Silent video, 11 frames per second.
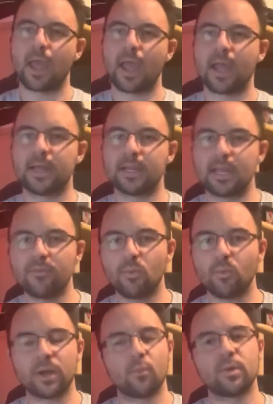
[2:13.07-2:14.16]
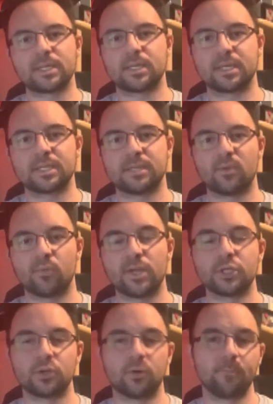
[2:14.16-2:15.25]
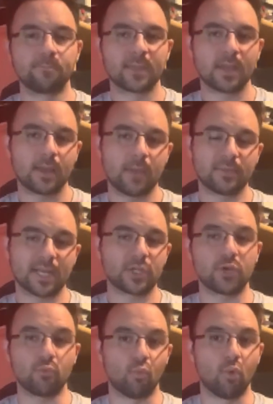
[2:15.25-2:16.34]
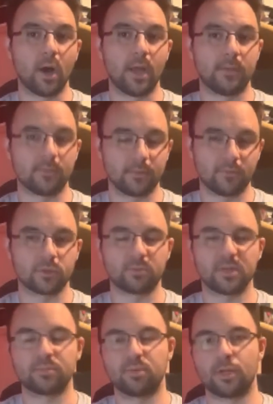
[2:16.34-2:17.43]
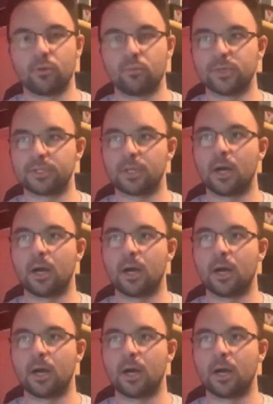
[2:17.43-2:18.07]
And even when I went to the Kissimmee Regional, it was actually one. The first place player was